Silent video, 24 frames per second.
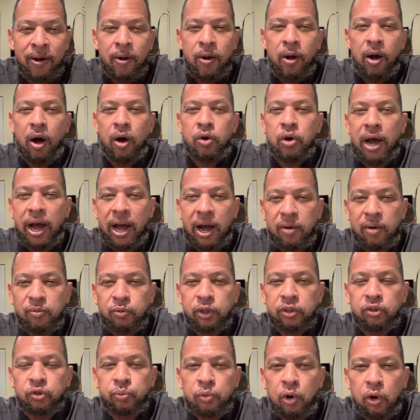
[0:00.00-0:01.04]
On
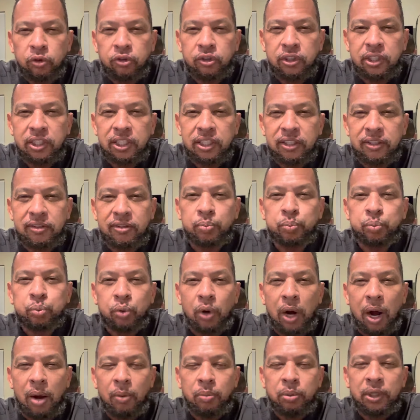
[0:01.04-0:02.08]
average, most kids
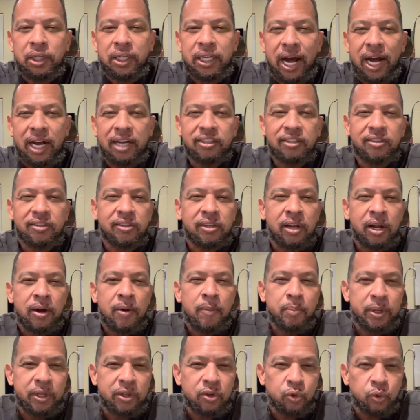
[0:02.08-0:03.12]
probably last
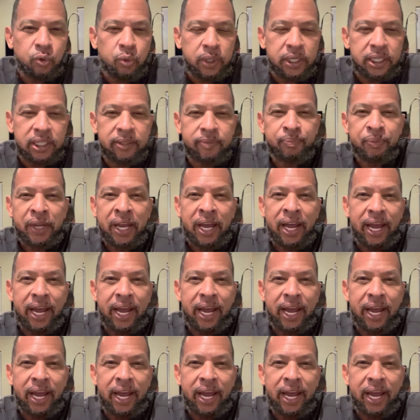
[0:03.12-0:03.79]
between